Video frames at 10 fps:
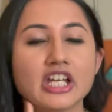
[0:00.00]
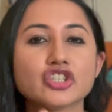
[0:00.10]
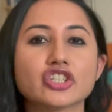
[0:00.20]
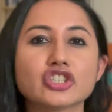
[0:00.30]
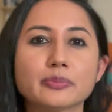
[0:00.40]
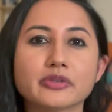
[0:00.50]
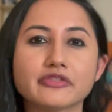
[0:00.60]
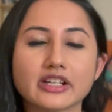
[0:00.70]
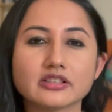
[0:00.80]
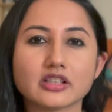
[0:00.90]
just to
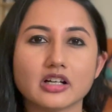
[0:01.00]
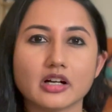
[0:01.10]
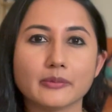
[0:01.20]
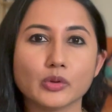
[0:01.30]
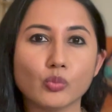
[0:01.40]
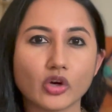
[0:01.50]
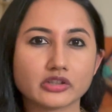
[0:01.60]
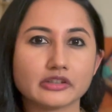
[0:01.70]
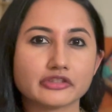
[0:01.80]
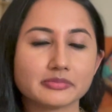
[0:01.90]
prevent
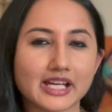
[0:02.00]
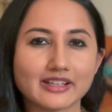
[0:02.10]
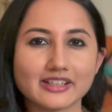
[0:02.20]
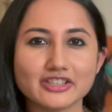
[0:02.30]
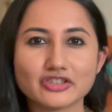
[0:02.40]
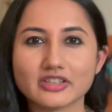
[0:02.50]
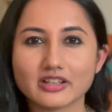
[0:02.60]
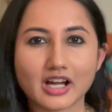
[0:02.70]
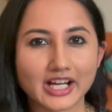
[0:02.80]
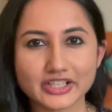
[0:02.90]
water from getting into
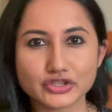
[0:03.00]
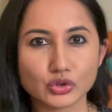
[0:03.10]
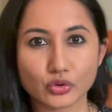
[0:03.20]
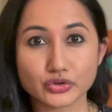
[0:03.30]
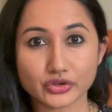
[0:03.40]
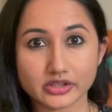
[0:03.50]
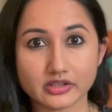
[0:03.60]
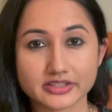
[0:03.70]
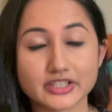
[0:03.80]
their eyes, nose, or ears.